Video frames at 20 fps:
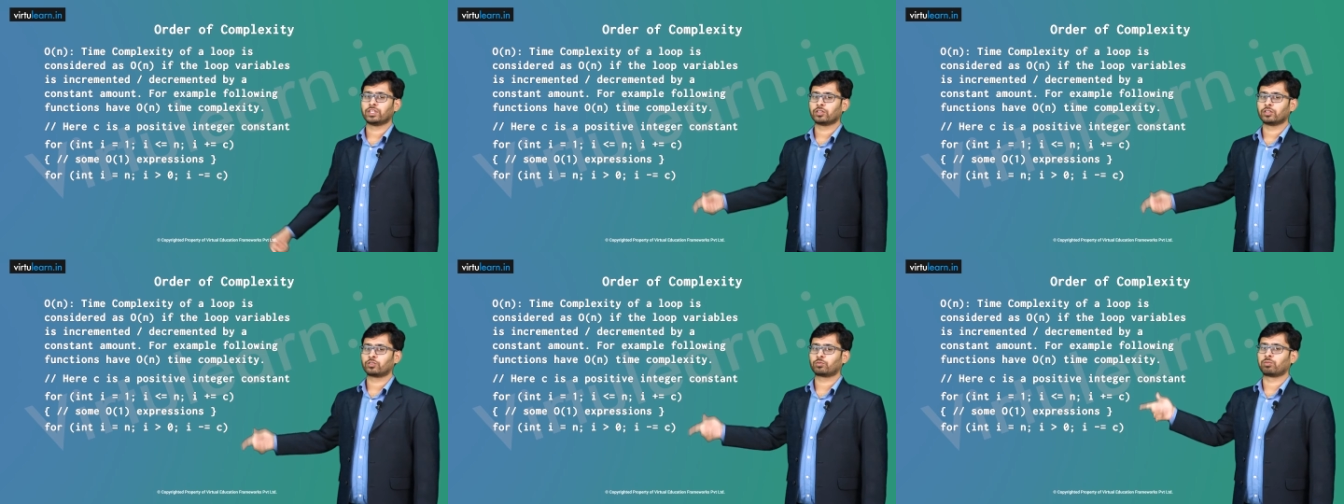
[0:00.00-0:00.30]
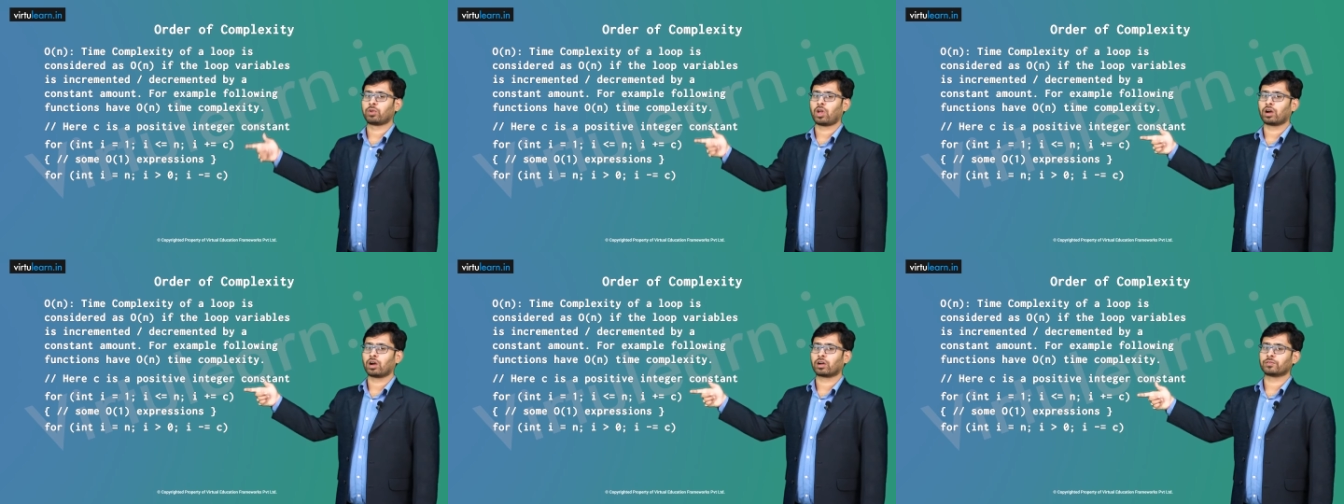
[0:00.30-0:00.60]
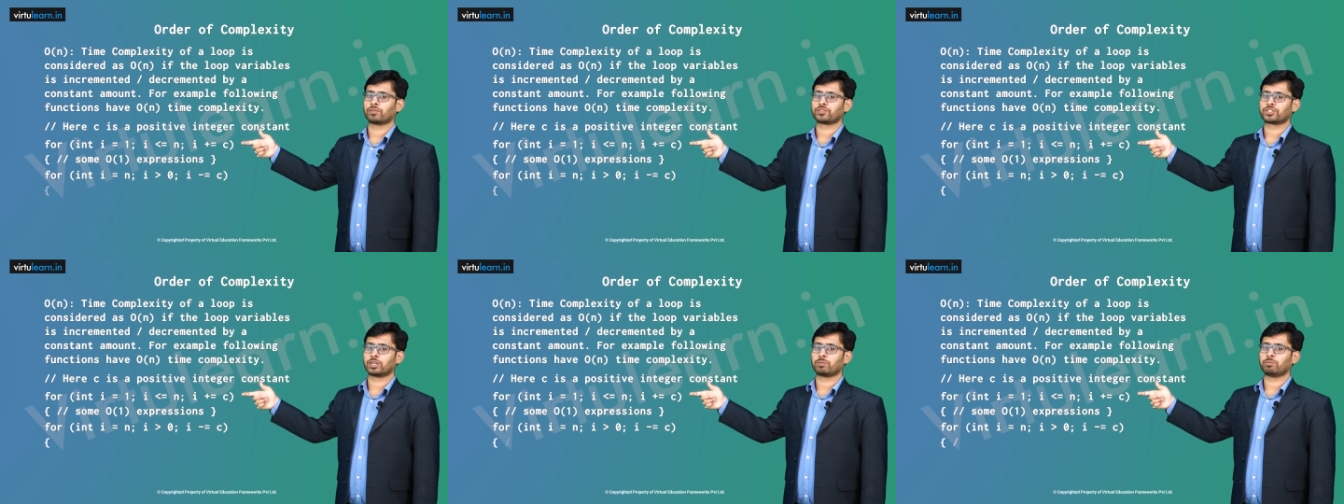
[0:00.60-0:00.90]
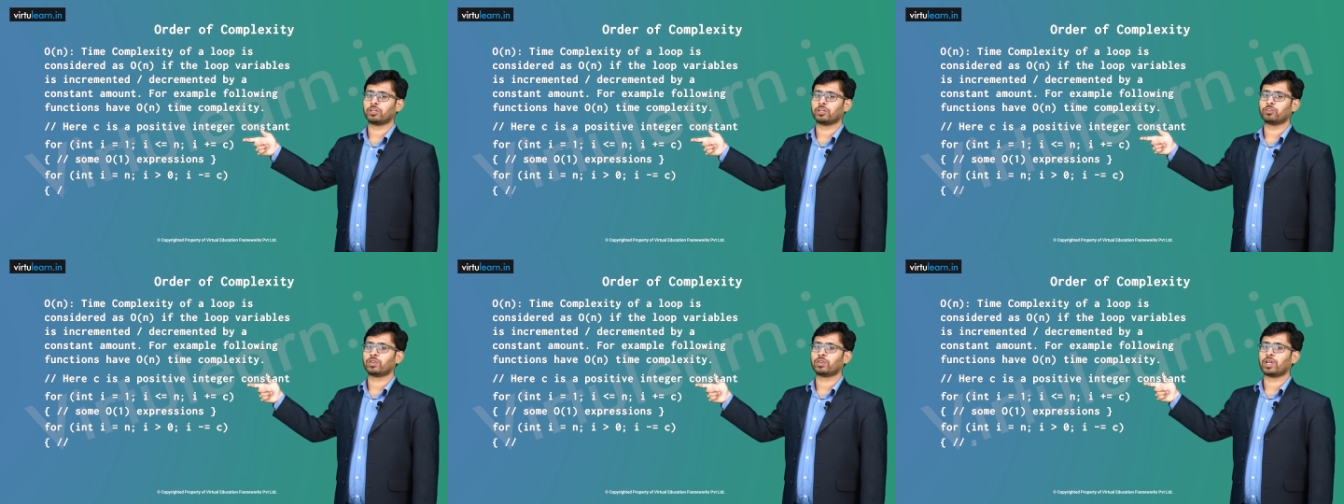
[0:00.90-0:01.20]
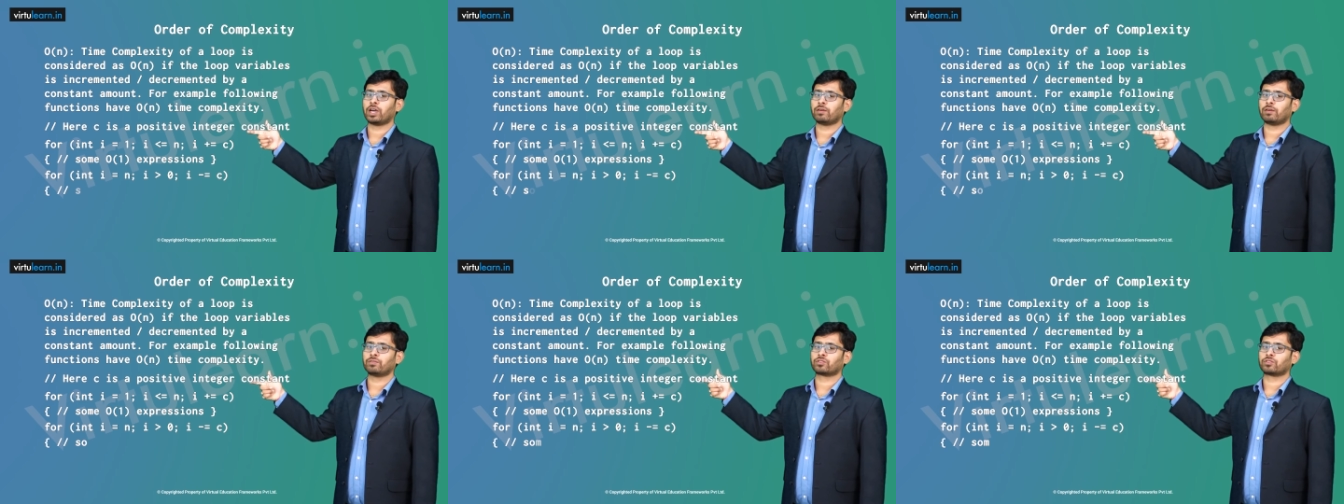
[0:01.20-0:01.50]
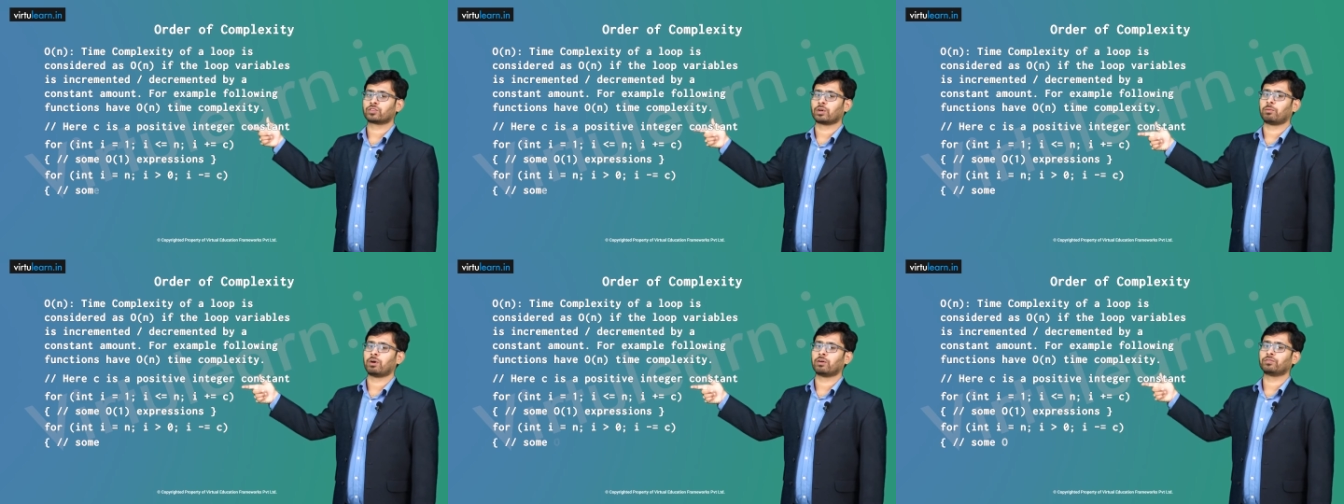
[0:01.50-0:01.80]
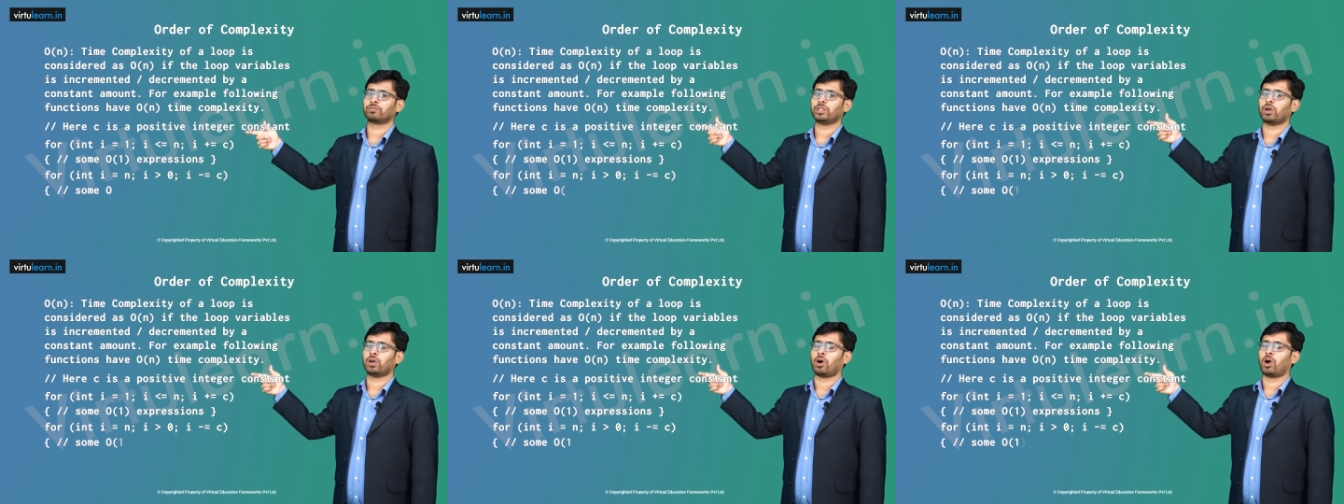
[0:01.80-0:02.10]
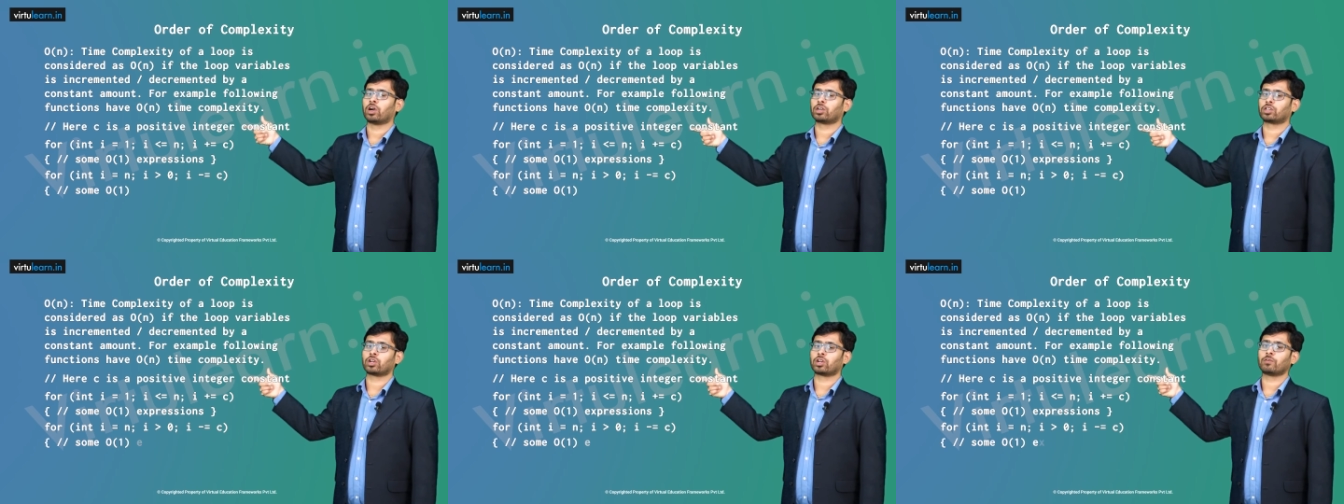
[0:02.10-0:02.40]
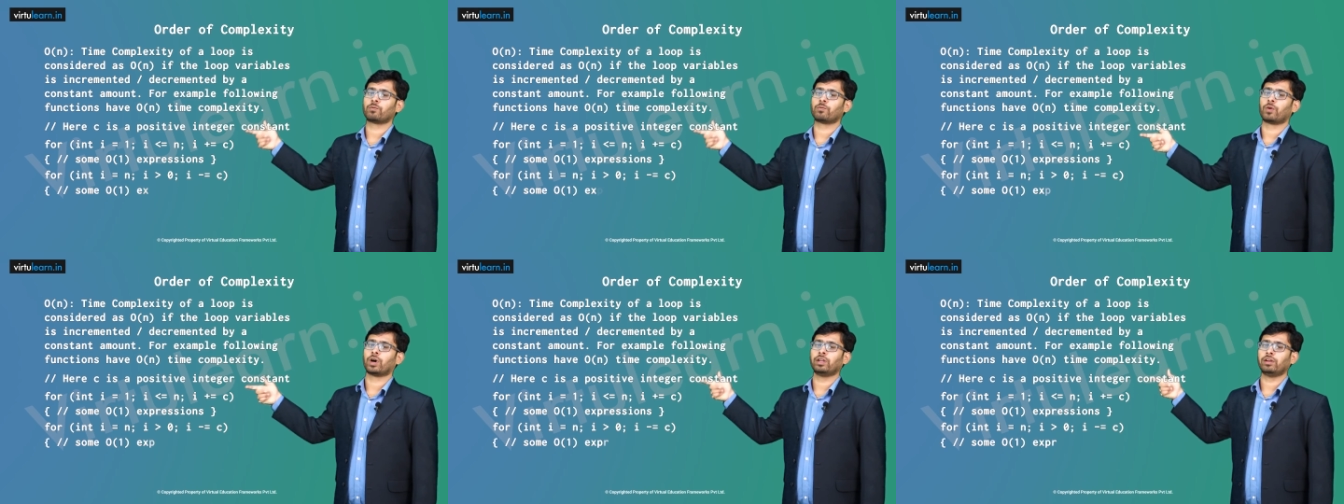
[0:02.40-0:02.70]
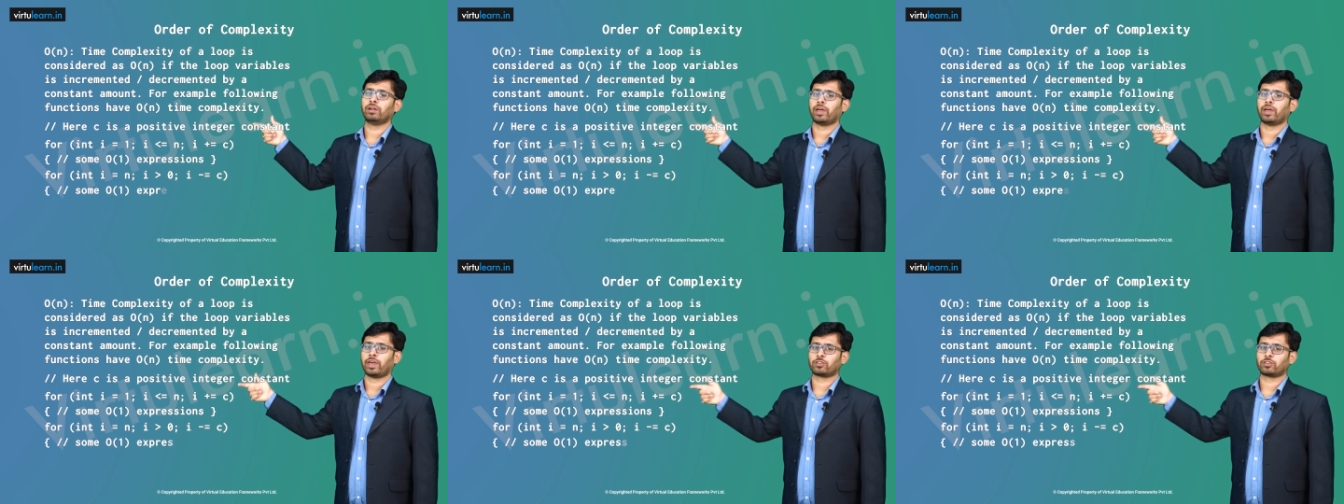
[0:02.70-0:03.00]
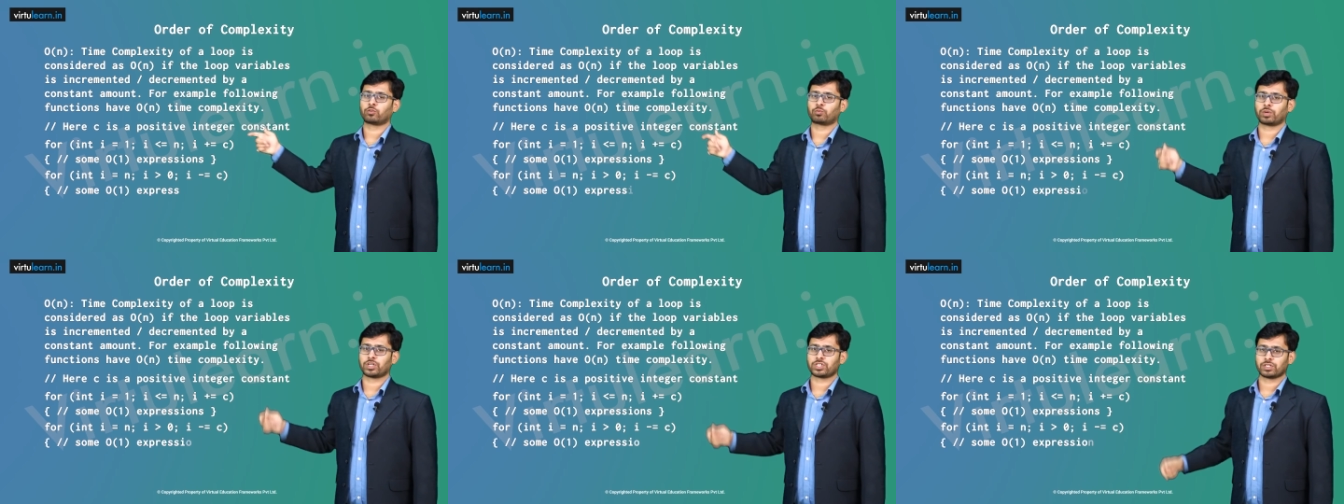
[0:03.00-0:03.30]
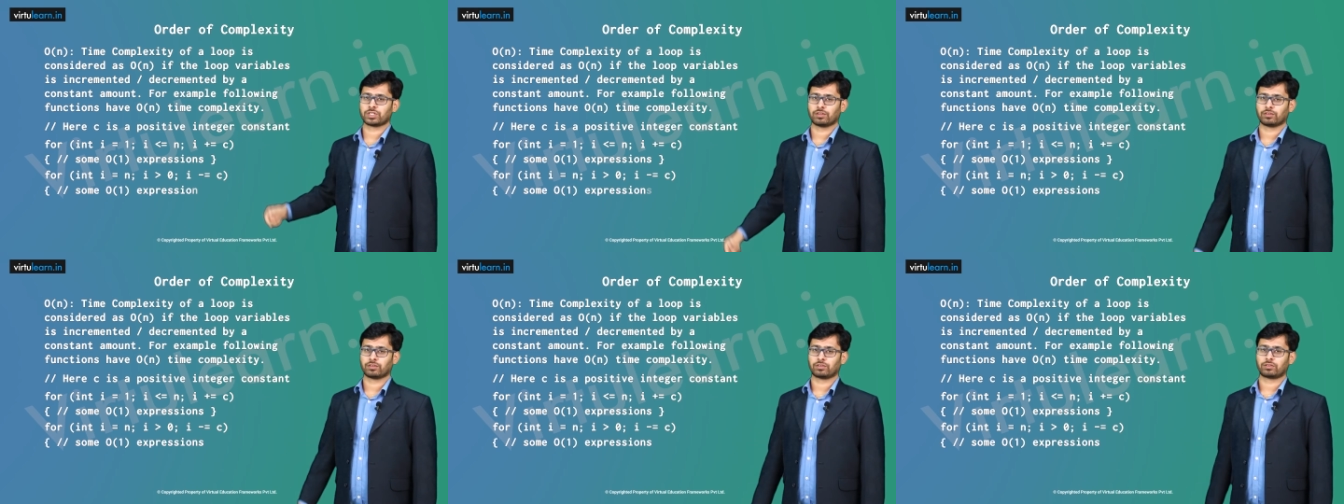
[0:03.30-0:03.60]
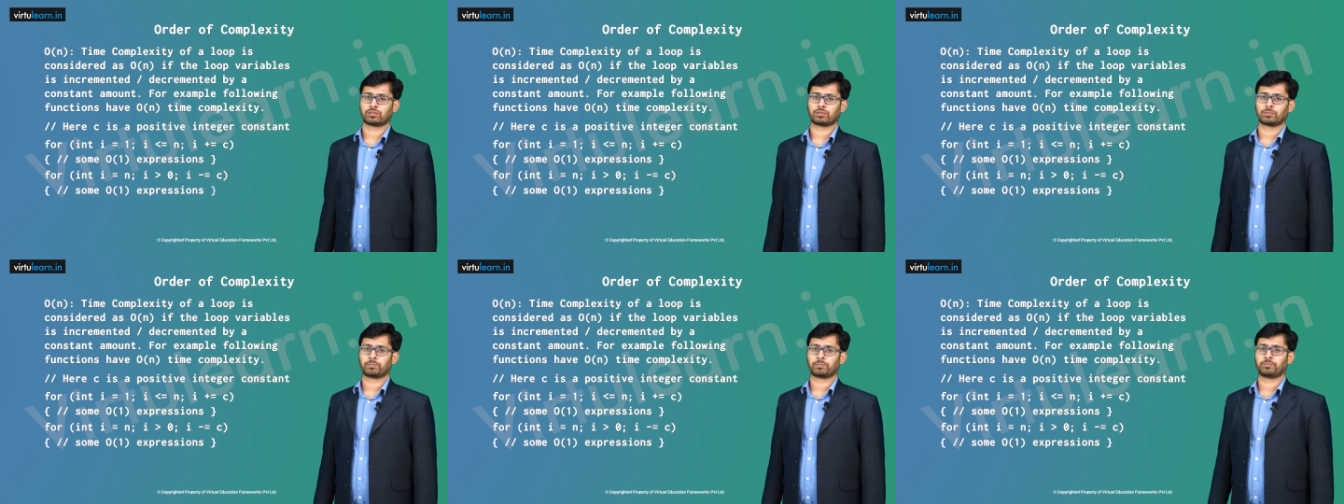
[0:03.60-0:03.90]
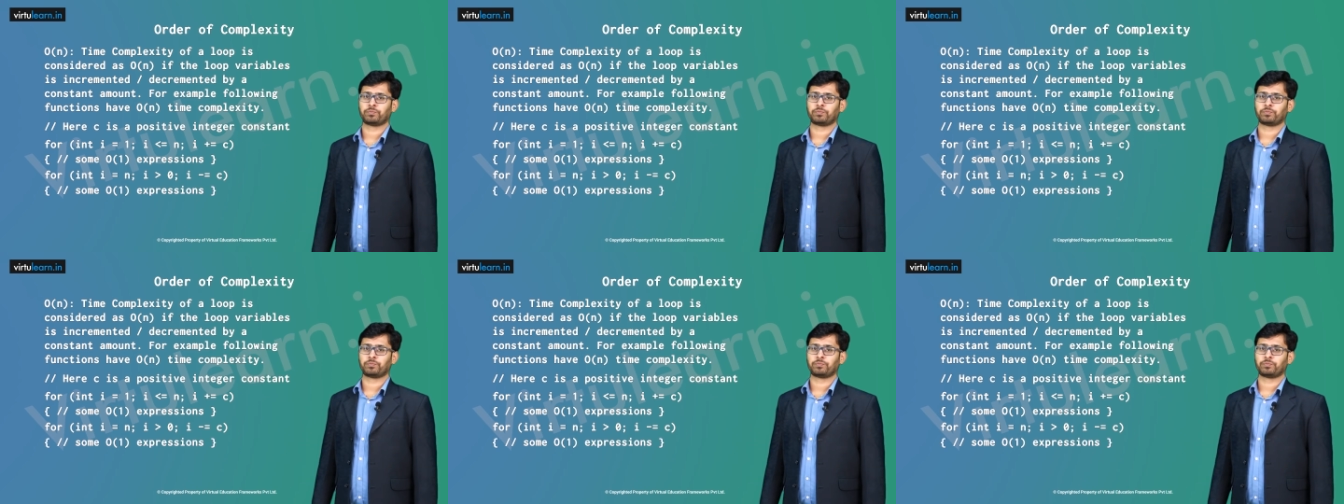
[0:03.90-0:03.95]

this block of statements we have sum of the order of one expressions.